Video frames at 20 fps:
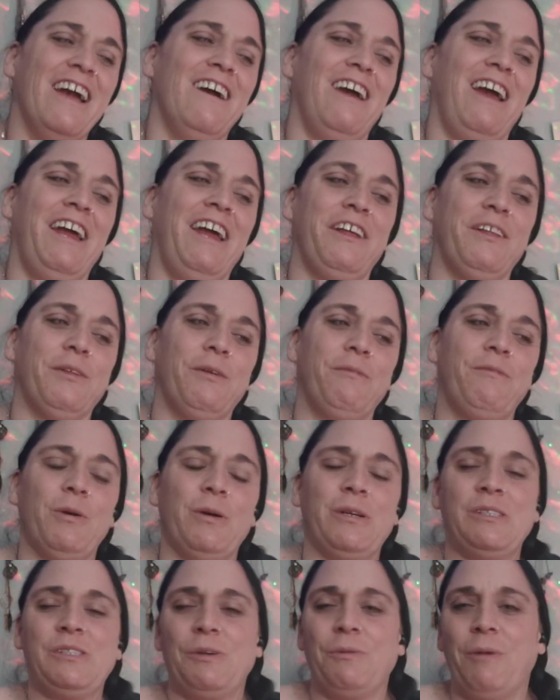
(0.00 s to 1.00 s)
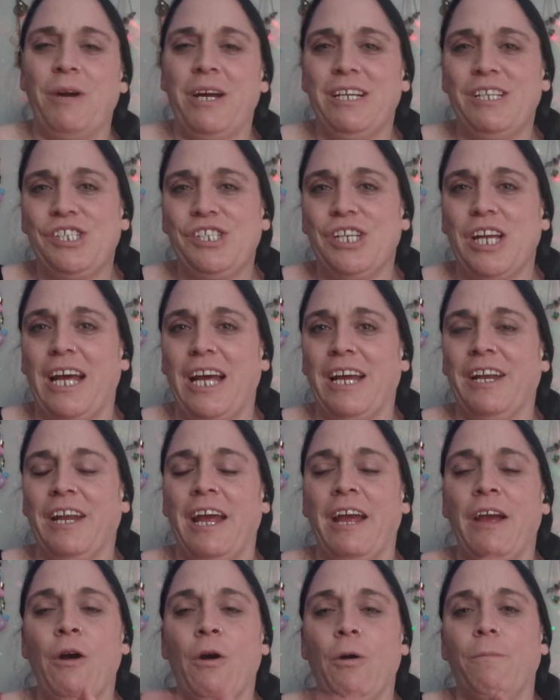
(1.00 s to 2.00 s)
And I love you all so much. And
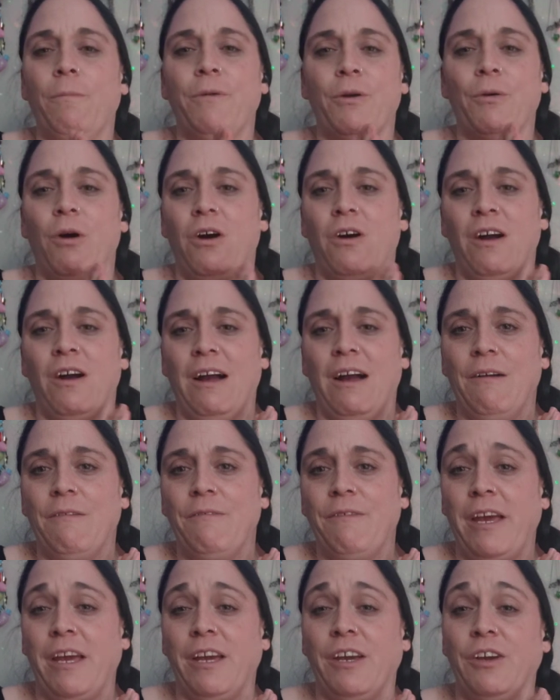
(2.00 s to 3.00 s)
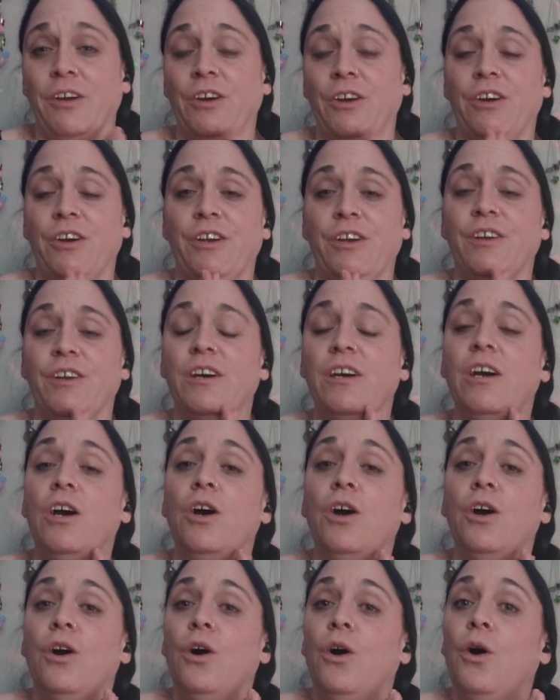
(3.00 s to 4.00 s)
I hope you all have a good
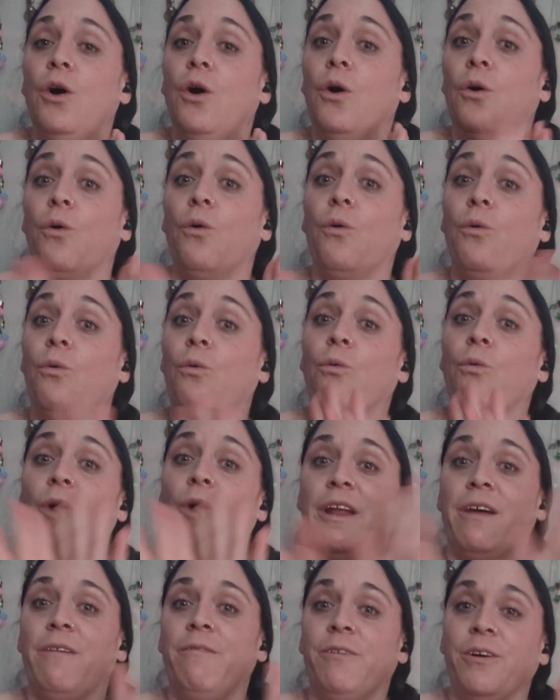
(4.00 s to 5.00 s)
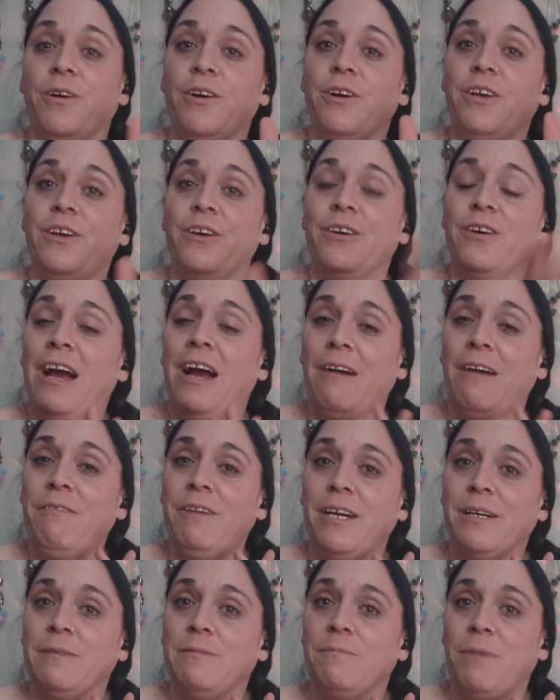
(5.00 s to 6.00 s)
whatever you're
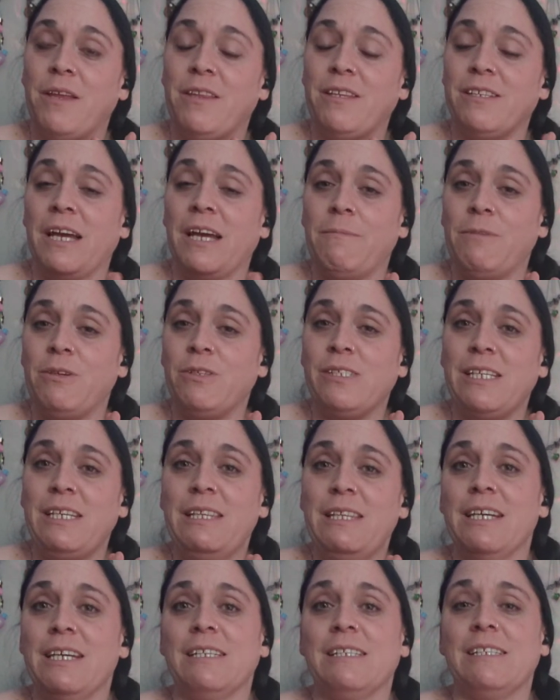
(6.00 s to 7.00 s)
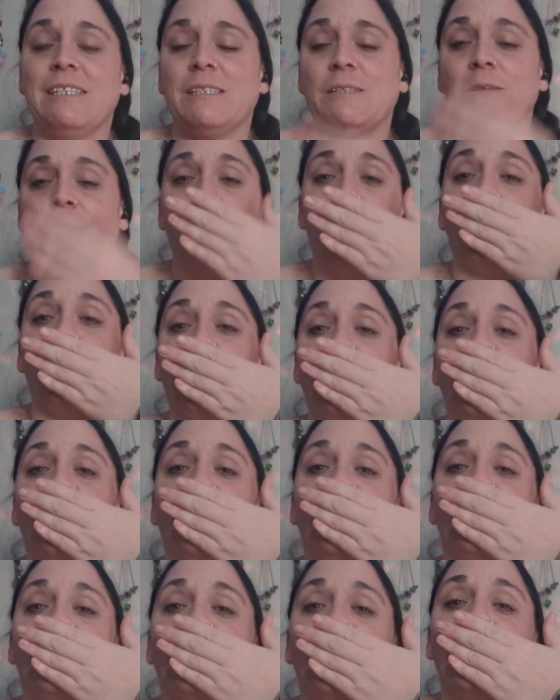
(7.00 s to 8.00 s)
having by the time you see this.
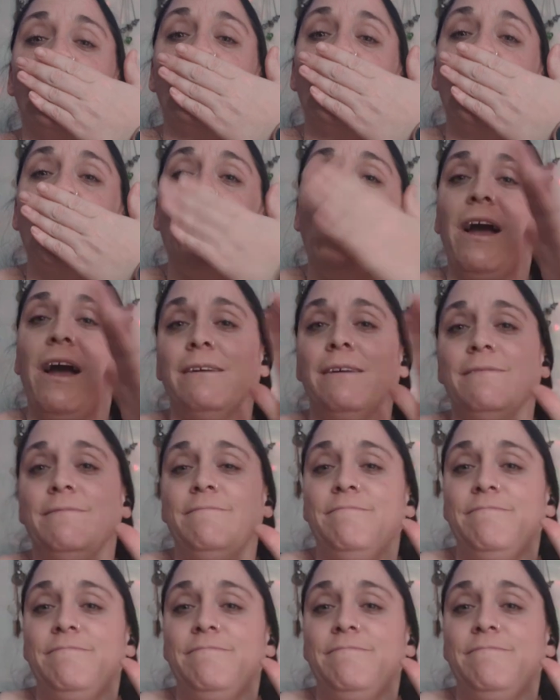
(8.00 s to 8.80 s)
Mwah.